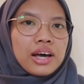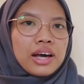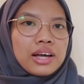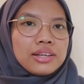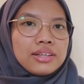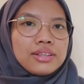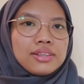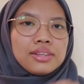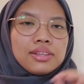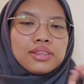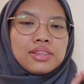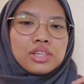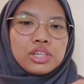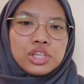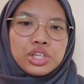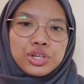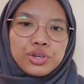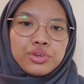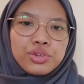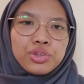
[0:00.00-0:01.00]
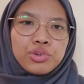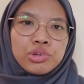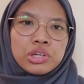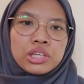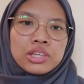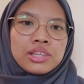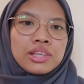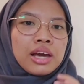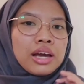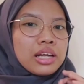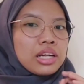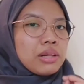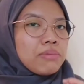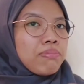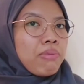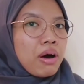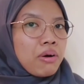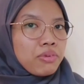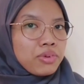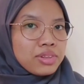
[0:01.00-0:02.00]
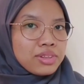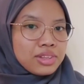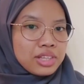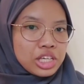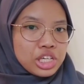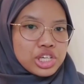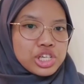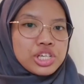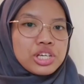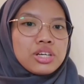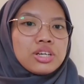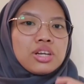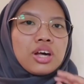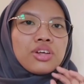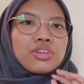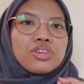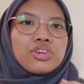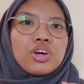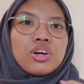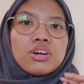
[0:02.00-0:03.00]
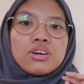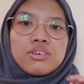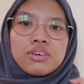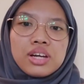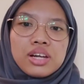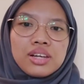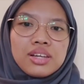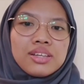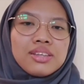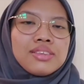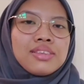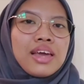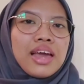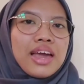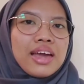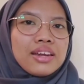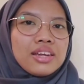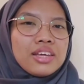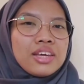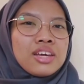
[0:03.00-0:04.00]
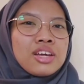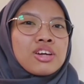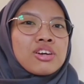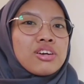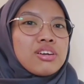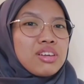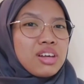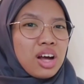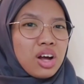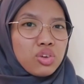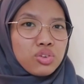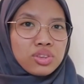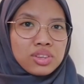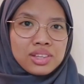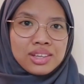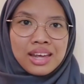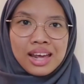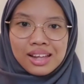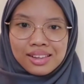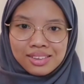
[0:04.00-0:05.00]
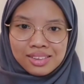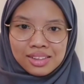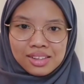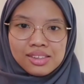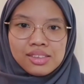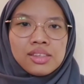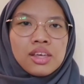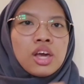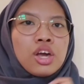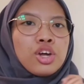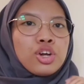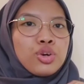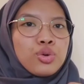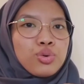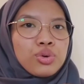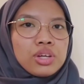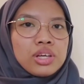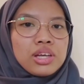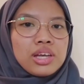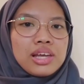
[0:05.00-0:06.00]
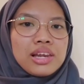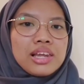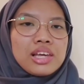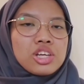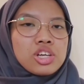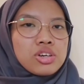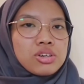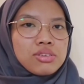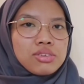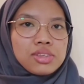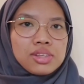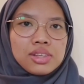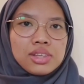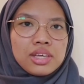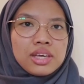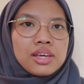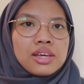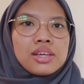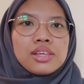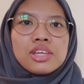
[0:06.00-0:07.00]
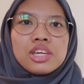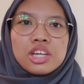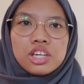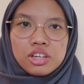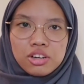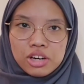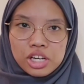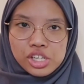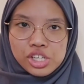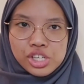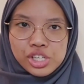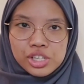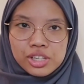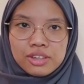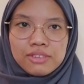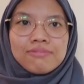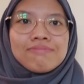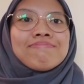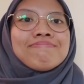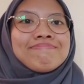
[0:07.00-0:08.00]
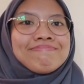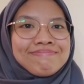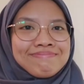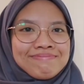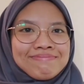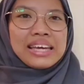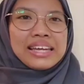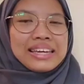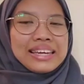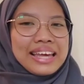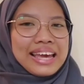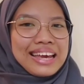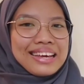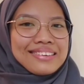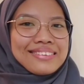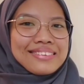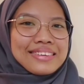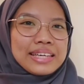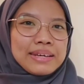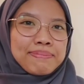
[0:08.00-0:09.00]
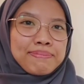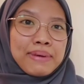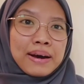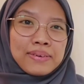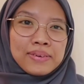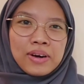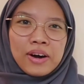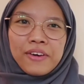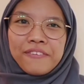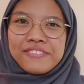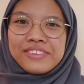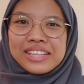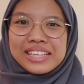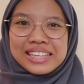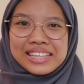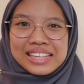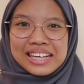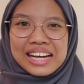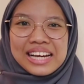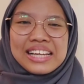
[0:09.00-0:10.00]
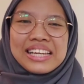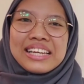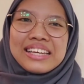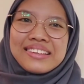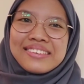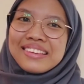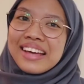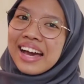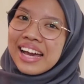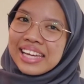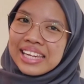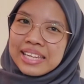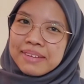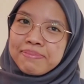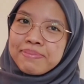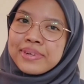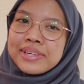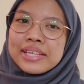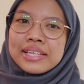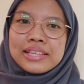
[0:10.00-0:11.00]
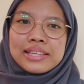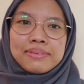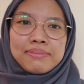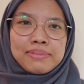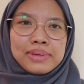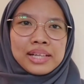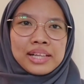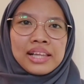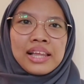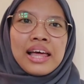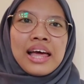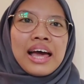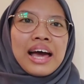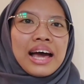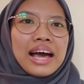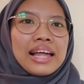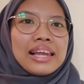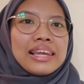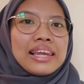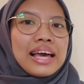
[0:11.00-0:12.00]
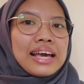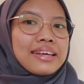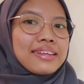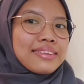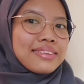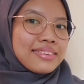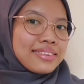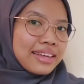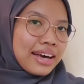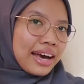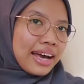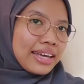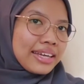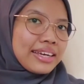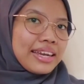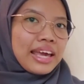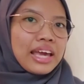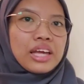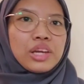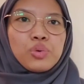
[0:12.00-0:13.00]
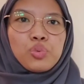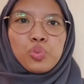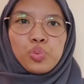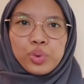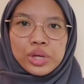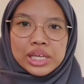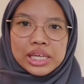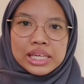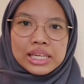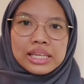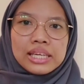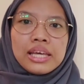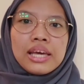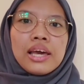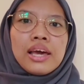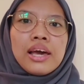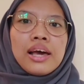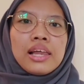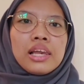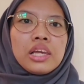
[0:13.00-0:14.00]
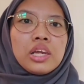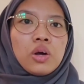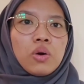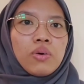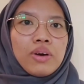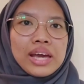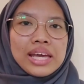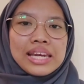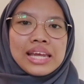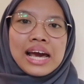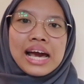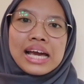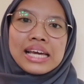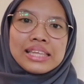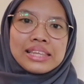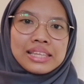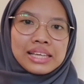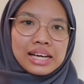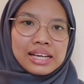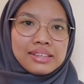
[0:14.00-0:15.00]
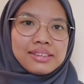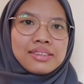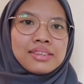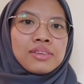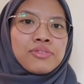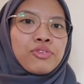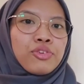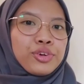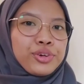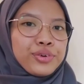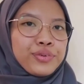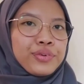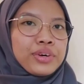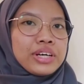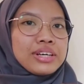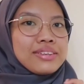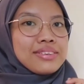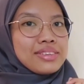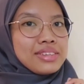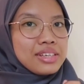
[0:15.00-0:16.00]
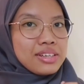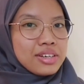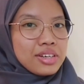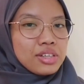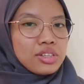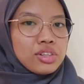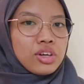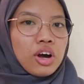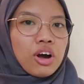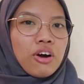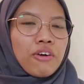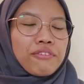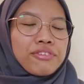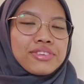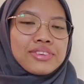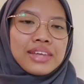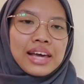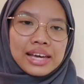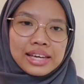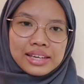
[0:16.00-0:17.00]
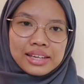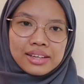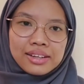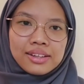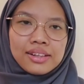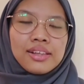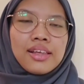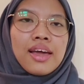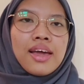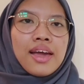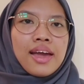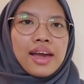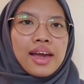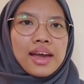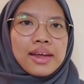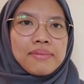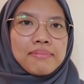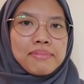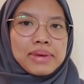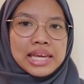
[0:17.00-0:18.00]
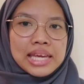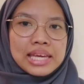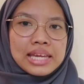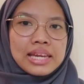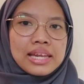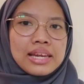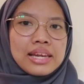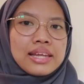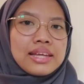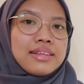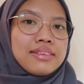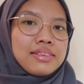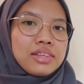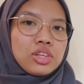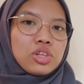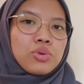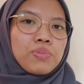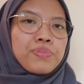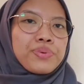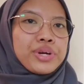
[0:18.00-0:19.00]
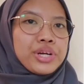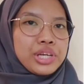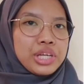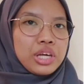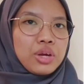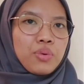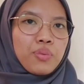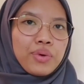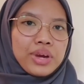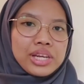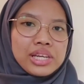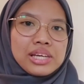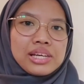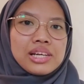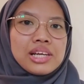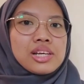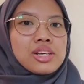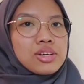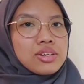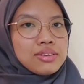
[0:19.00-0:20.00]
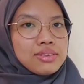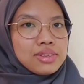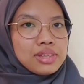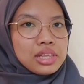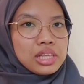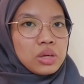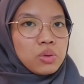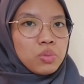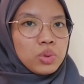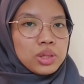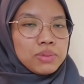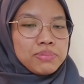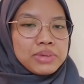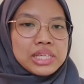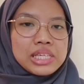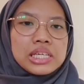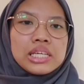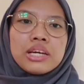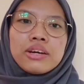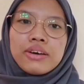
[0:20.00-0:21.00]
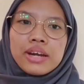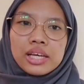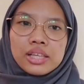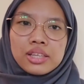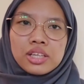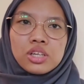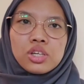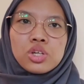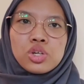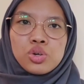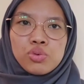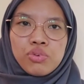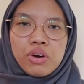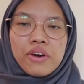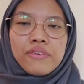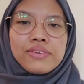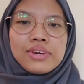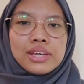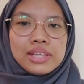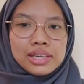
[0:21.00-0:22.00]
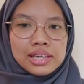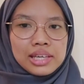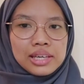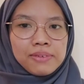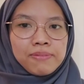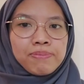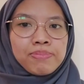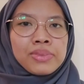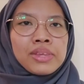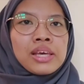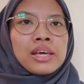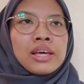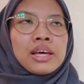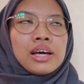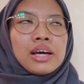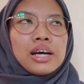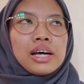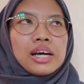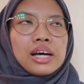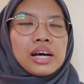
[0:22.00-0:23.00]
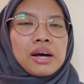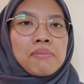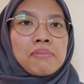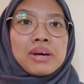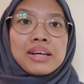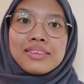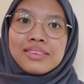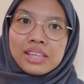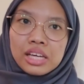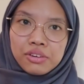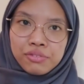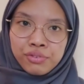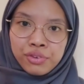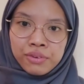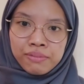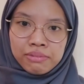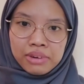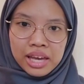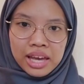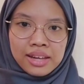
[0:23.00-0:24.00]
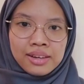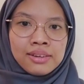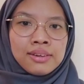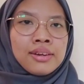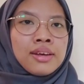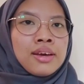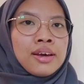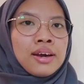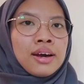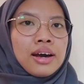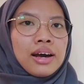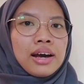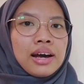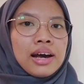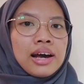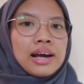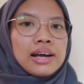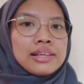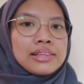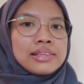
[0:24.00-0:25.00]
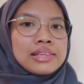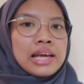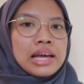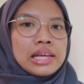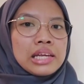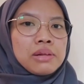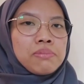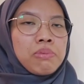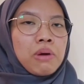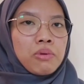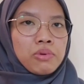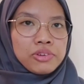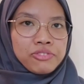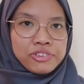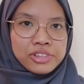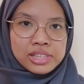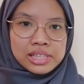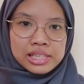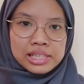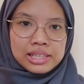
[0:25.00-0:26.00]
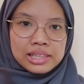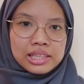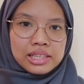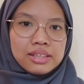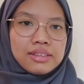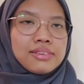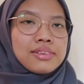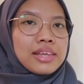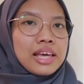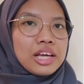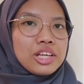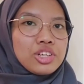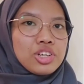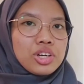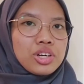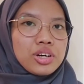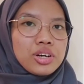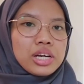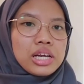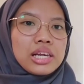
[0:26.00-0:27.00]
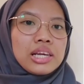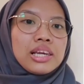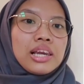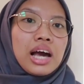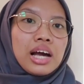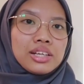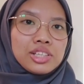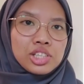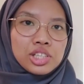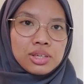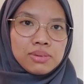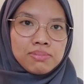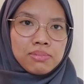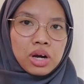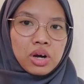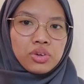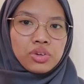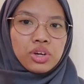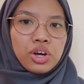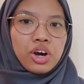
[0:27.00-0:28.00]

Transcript: This is due to the tidal power station does not release any greenhouse gases during electricity generation. Next, the power of the tide is highly predictable. Unlike sun and wind, low and high tides follow a series of cycles and making it easy to predict when electricity will be generated throughout the day. Aside from that, tidal power facilities can generate large amount